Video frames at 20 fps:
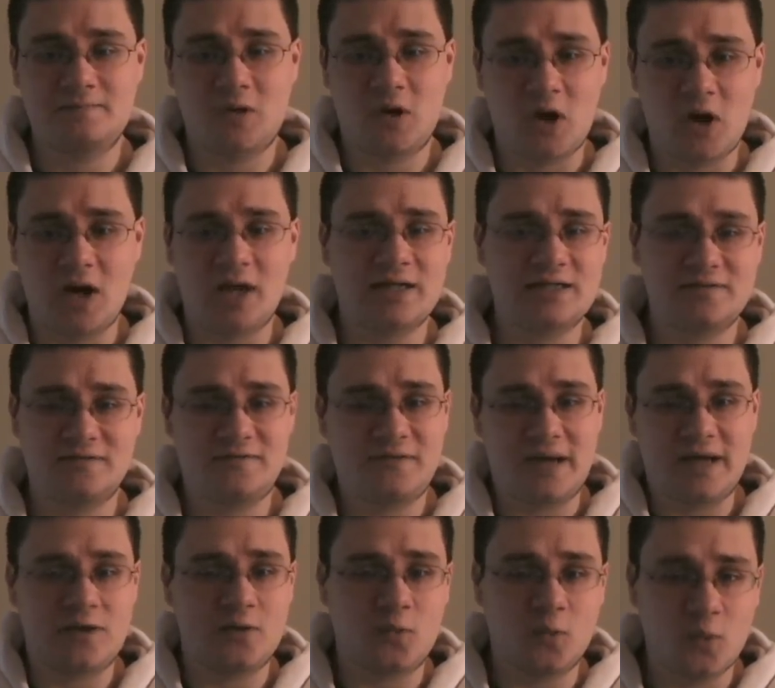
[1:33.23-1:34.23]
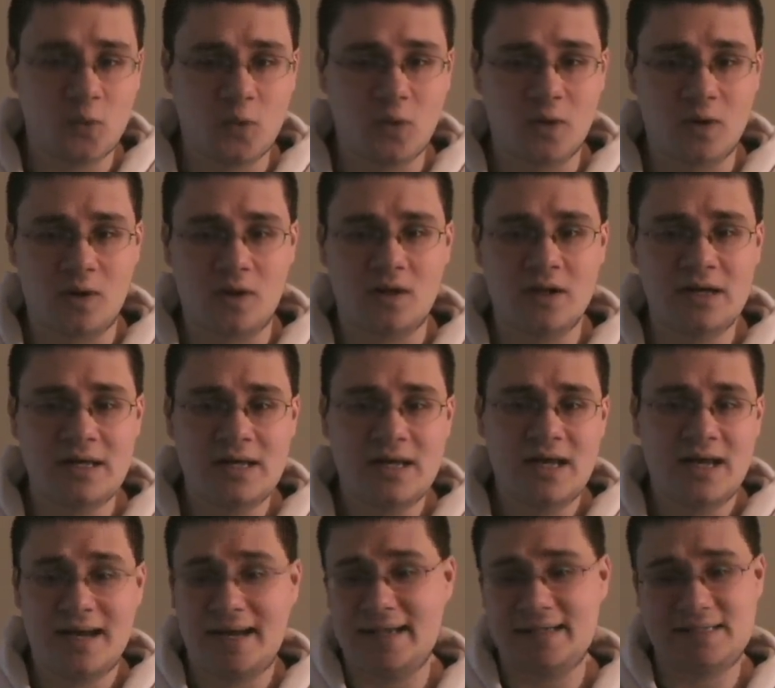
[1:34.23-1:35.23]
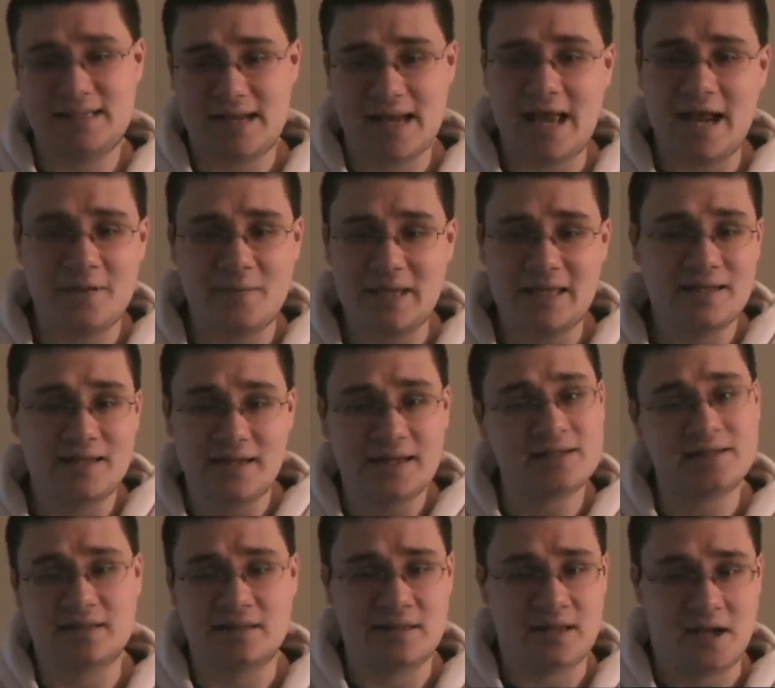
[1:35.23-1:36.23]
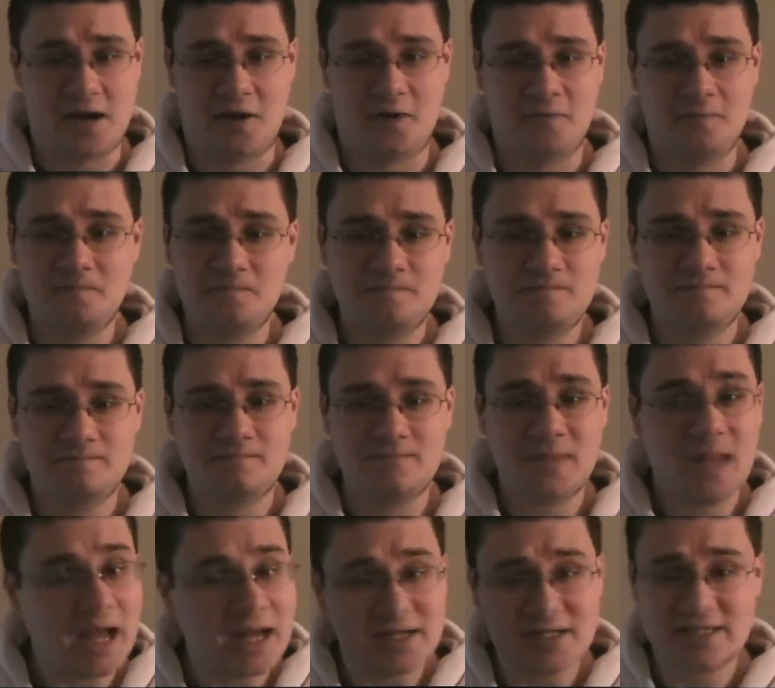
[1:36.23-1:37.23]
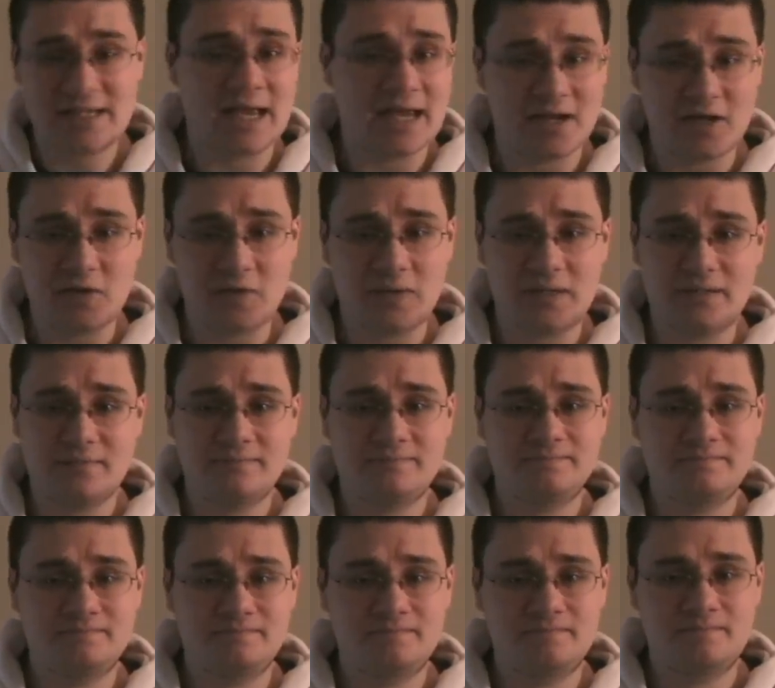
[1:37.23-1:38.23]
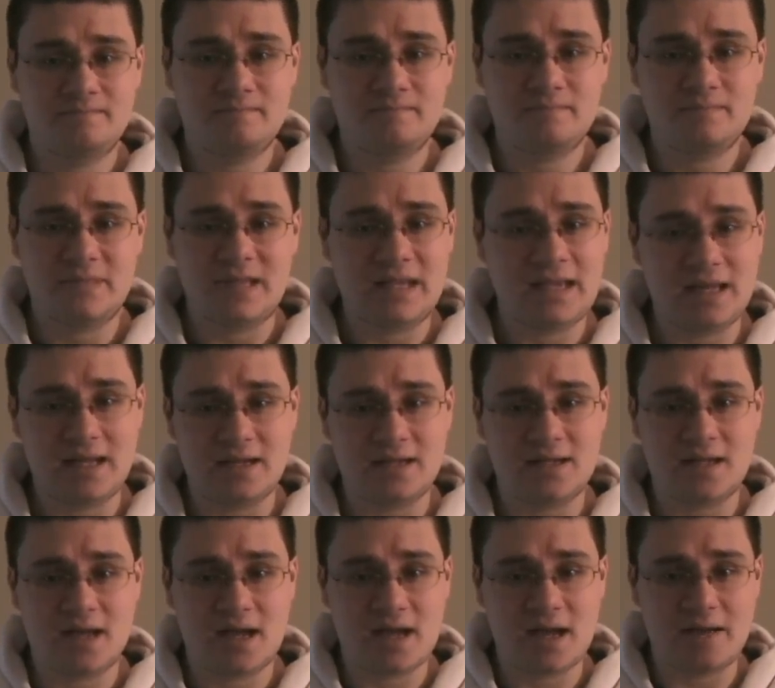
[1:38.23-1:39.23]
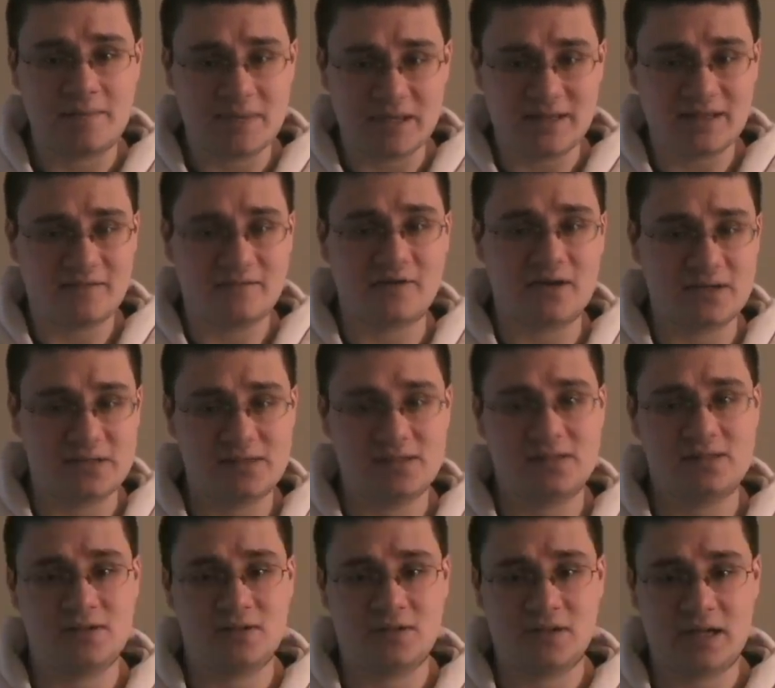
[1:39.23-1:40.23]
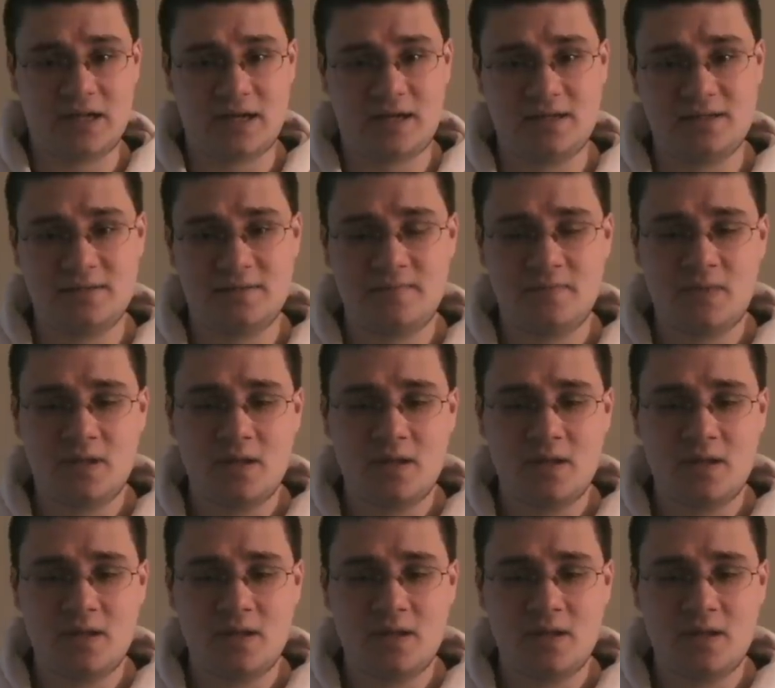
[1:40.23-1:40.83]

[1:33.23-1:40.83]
on to fight a war against an enemy that isn't there. I just can't do it. And I mean that very sincerely, guys.